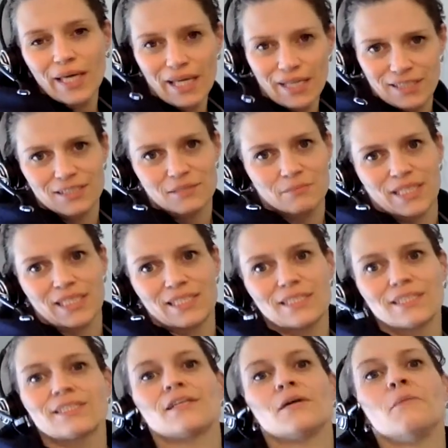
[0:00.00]
into my
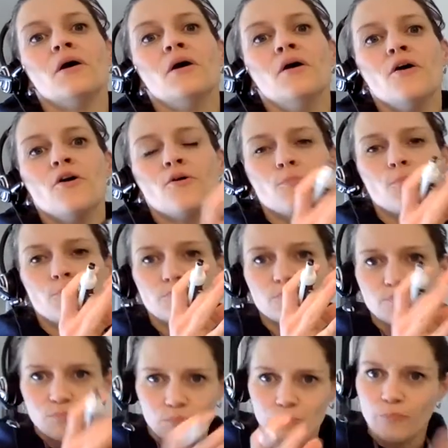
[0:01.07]
system
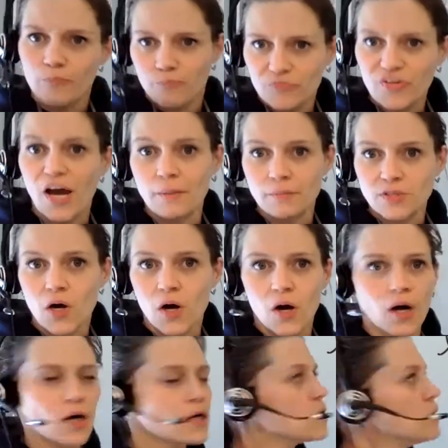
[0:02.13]
times R.